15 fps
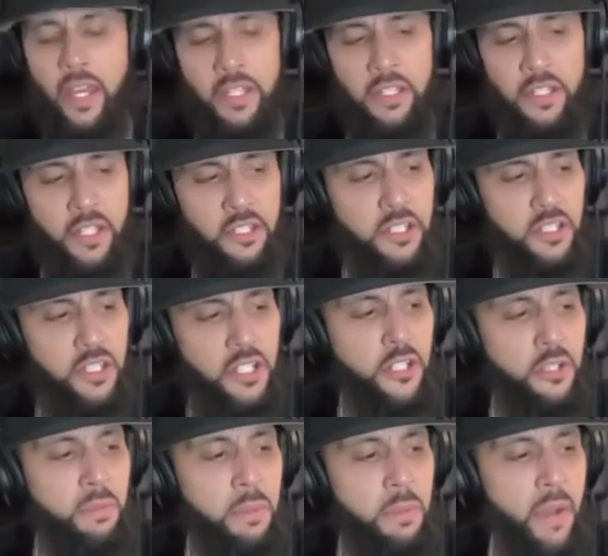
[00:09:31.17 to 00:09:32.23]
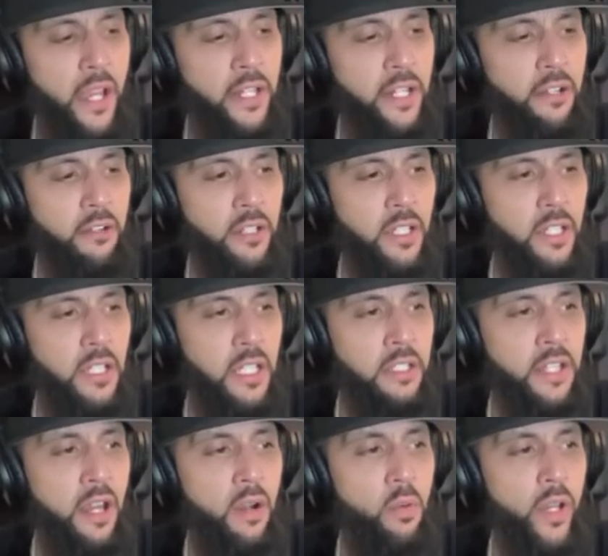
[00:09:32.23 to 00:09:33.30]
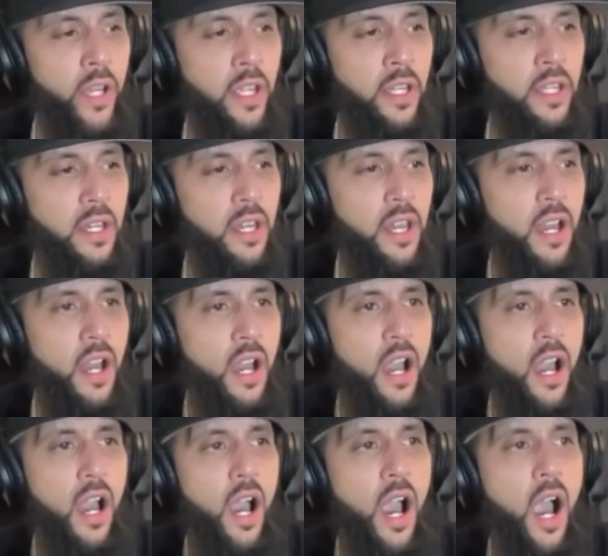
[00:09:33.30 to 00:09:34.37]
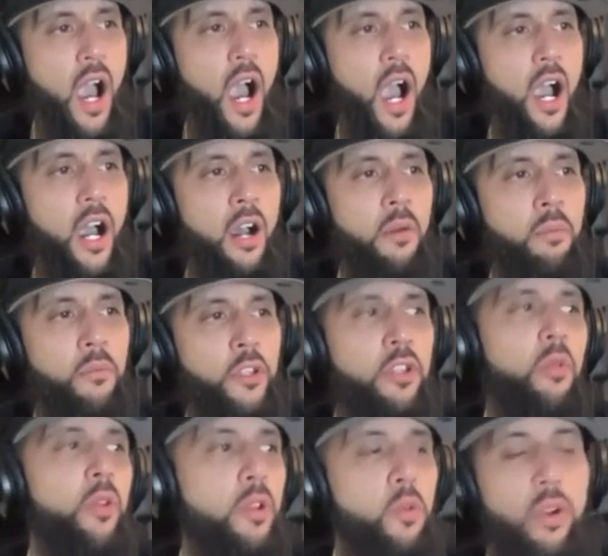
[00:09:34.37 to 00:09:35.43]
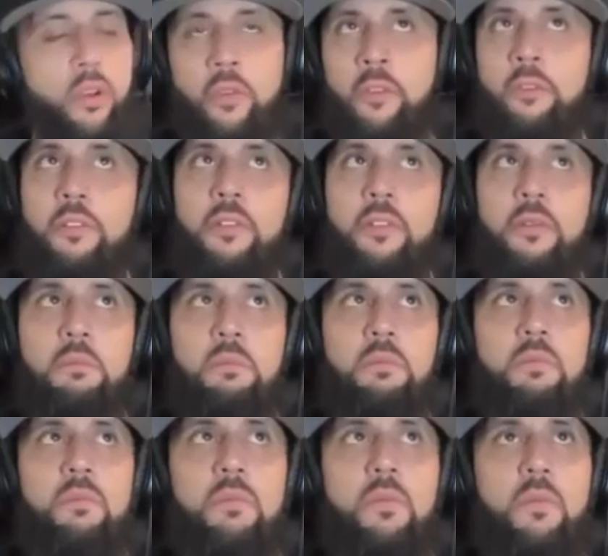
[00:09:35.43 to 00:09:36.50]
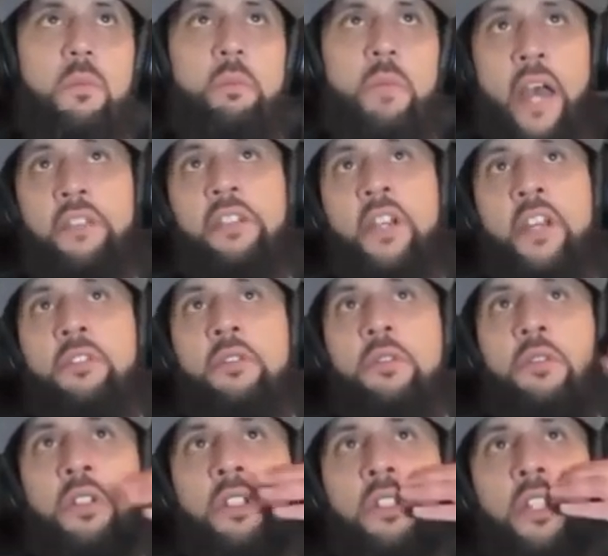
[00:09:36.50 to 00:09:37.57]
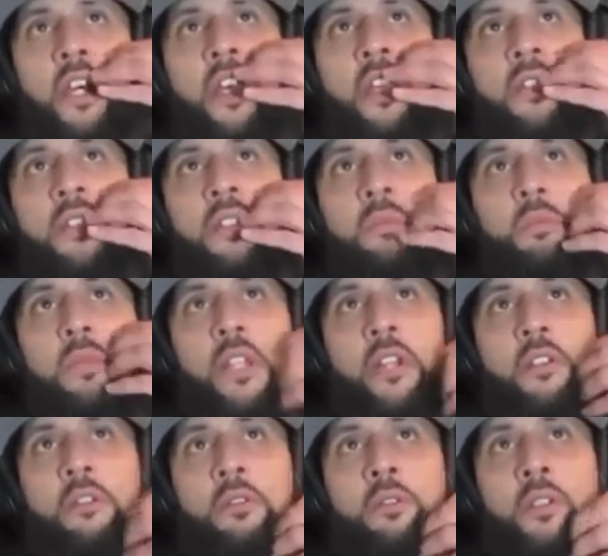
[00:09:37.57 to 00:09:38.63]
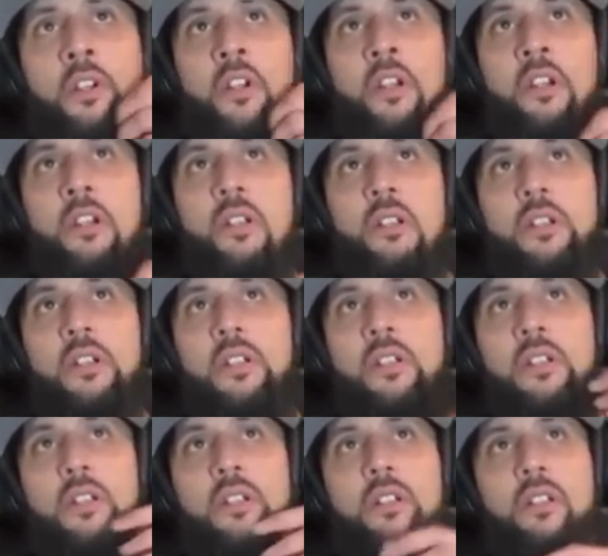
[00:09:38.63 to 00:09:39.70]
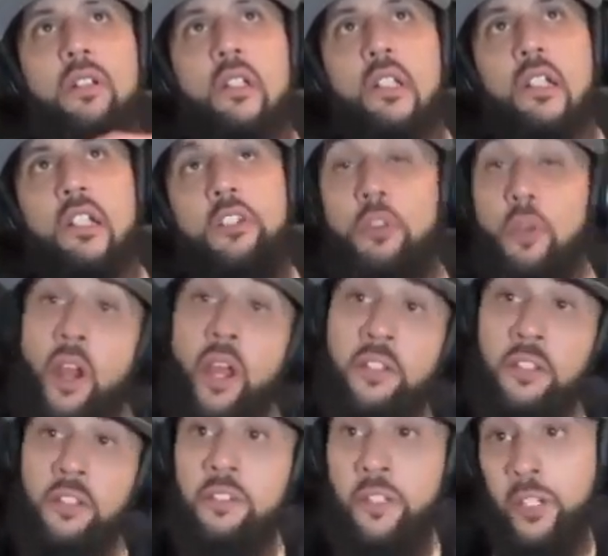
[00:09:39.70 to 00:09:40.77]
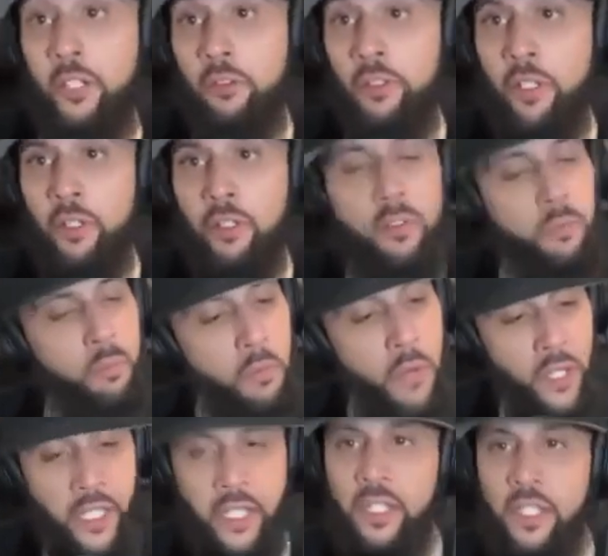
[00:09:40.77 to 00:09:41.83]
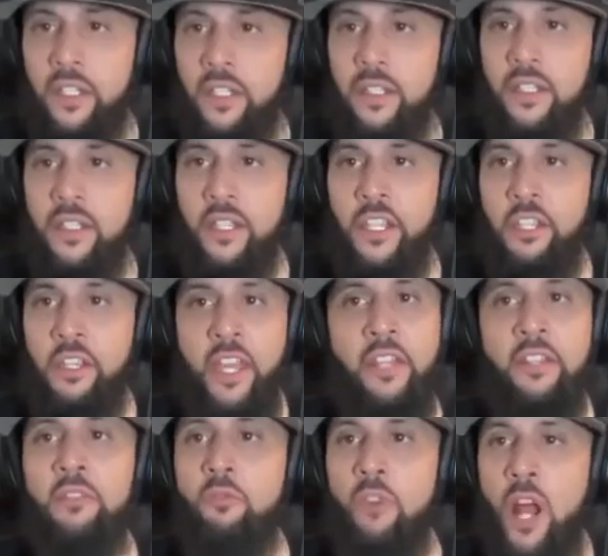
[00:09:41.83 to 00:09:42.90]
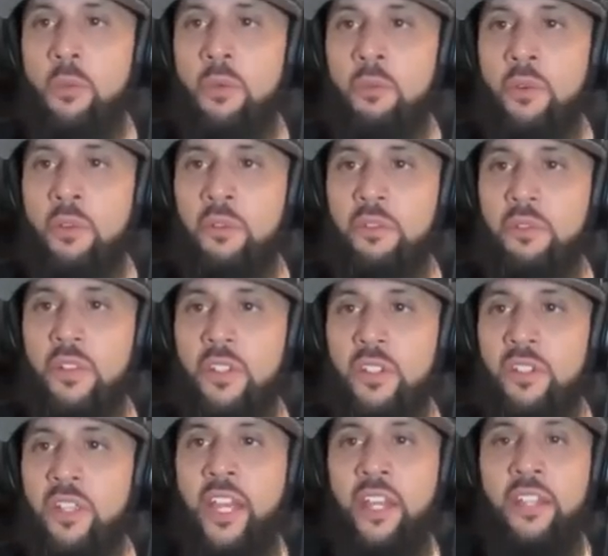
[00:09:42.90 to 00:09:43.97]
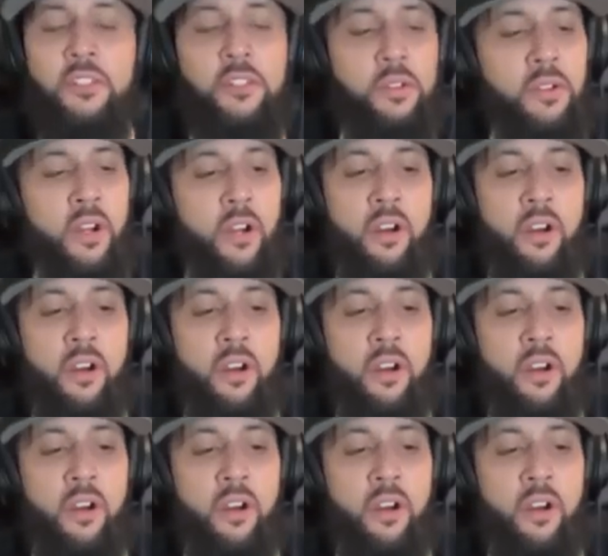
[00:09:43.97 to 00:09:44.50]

it should be binary in that way. When you work with past high school and players who are trying, this is their career, money. You can't rob them of. You can't do